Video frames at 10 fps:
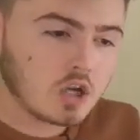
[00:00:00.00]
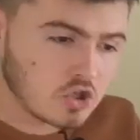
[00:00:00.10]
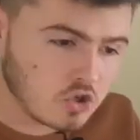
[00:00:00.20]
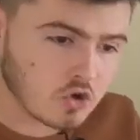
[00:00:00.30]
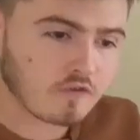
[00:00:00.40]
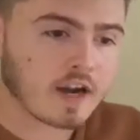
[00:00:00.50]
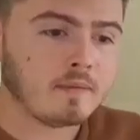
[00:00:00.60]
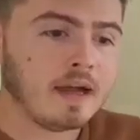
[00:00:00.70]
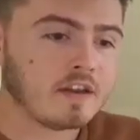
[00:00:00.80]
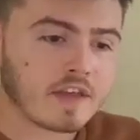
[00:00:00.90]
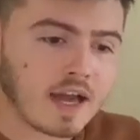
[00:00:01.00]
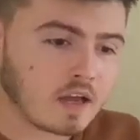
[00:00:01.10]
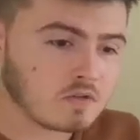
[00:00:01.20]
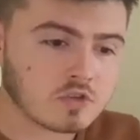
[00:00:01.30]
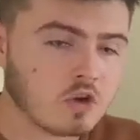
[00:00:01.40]
Do not recommend
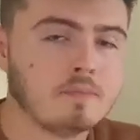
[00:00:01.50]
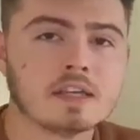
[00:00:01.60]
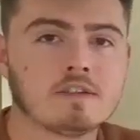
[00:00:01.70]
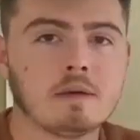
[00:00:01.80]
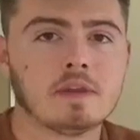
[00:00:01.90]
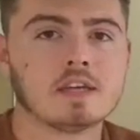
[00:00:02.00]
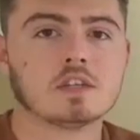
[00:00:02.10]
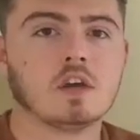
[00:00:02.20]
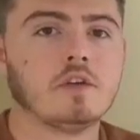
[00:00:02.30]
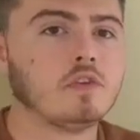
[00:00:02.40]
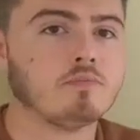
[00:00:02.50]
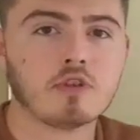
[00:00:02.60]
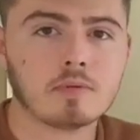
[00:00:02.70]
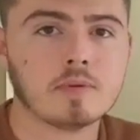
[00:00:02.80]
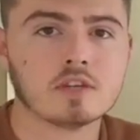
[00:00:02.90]
that. Don't mess around with that stuff. You'll
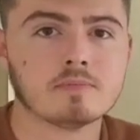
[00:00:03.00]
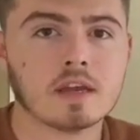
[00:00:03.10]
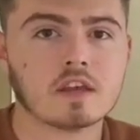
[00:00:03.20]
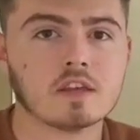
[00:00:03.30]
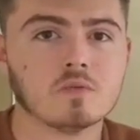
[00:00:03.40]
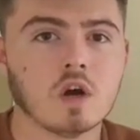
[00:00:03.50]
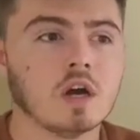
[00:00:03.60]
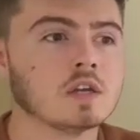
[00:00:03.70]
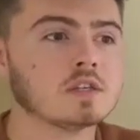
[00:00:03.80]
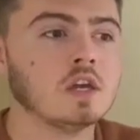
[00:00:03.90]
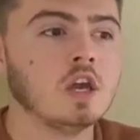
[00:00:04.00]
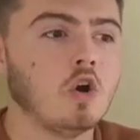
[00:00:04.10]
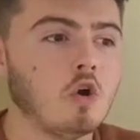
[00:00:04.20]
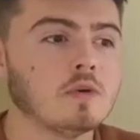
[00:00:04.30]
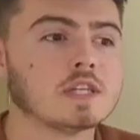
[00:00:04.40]
probably just make things worse.
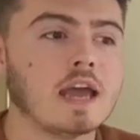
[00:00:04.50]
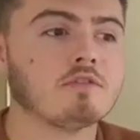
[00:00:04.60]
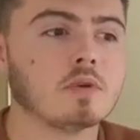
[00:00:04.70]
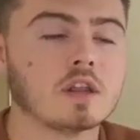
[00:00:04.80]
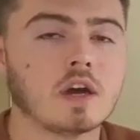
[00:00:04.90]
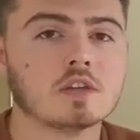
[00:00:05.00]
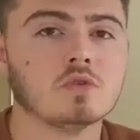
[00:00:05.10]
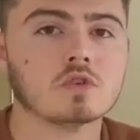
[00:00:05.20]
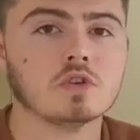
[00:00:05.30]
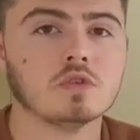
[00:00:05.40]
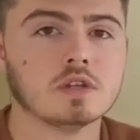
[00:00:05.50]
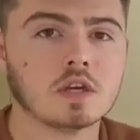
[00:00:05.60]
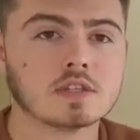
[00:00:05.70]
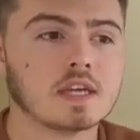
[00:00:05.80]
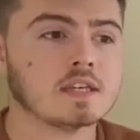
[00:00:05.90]
Almost everybody that I talk to that
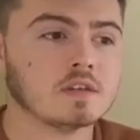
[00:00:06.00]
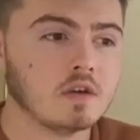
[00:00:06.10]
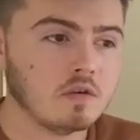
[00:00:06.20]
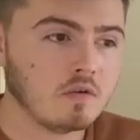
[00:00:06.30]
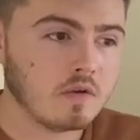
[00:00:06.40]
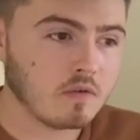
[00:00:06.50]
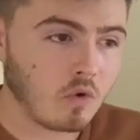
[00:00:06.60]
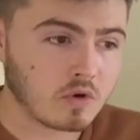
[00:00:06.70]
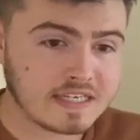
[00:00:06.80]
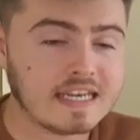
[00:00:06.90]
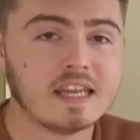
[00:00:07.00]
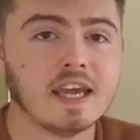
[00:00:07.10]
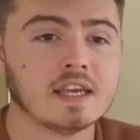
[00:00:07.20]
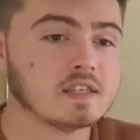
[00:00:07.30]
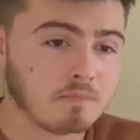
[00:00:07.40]
does this or did
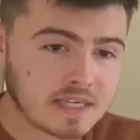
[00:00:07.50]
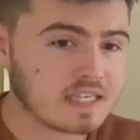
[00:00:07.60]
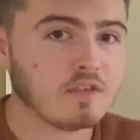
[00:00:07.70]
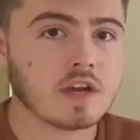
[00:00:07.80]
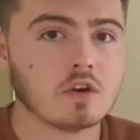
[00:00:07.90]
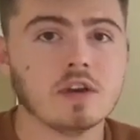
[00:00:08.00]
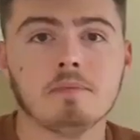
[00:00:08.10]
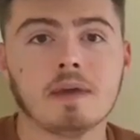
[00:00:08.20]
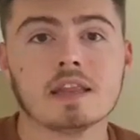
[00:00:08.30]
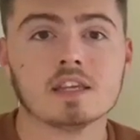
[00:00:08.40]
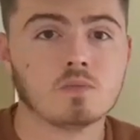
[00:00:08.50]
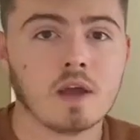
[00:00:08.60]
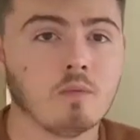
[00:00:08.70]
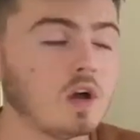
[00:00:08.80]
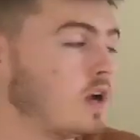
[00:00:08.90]
this, myself included, made this
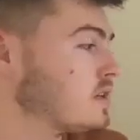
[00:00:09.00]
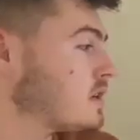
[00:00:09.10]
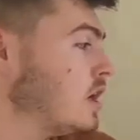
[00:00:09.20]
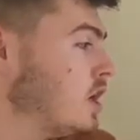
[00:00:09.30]
way worse.